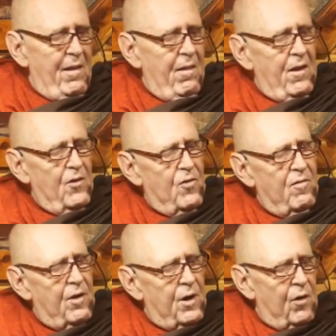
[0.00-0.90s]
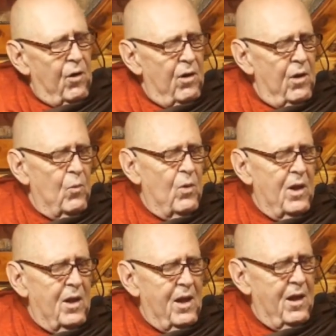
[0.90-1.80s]
Thus have I heard on
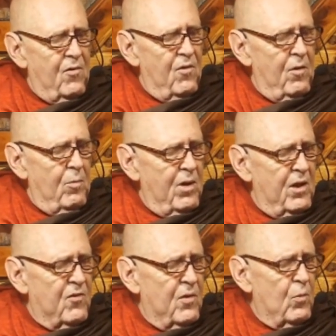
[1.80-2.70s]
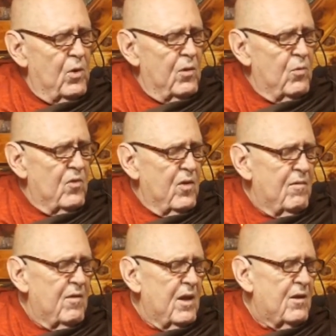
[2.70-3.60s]
one occasion the Blessed One was
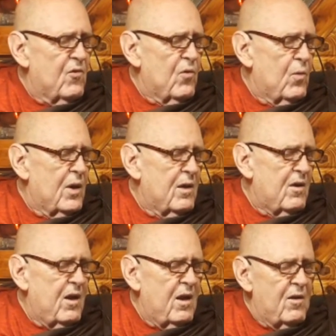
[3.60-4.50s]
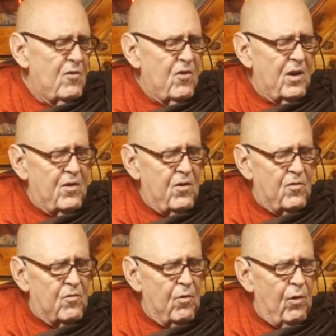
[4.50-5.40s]
living at Savatthi in
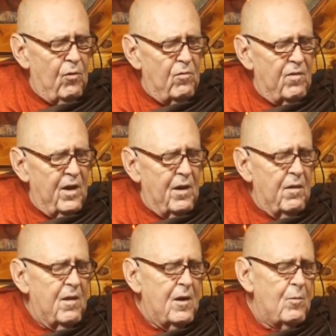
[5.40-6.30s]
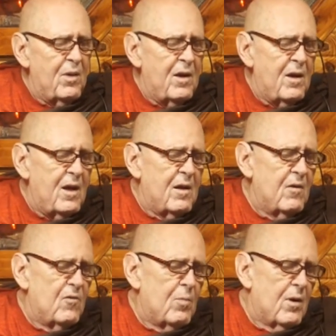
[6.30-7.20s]
Jeta's Grove,
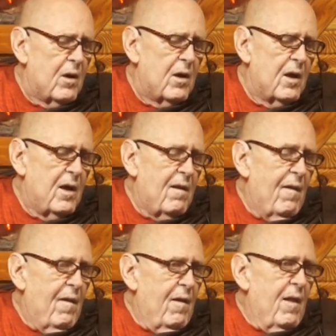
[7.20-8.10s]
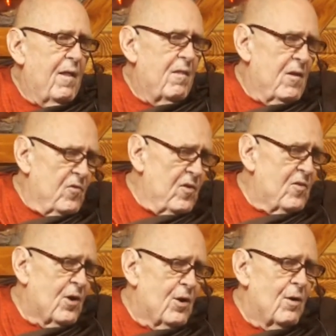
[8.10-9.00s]
Anathapindika's park. This
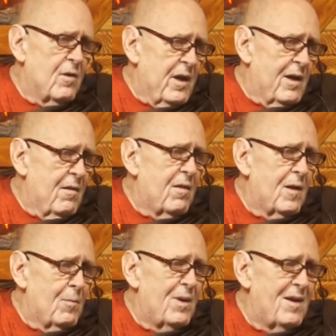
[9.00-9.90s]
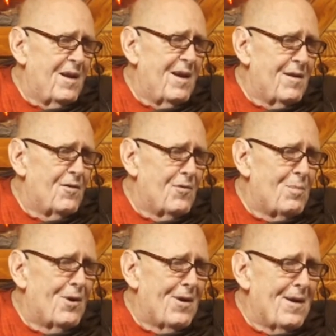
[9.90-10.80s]
is called Anathapindika's
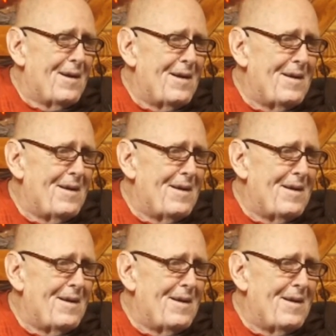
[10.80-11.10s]
Park.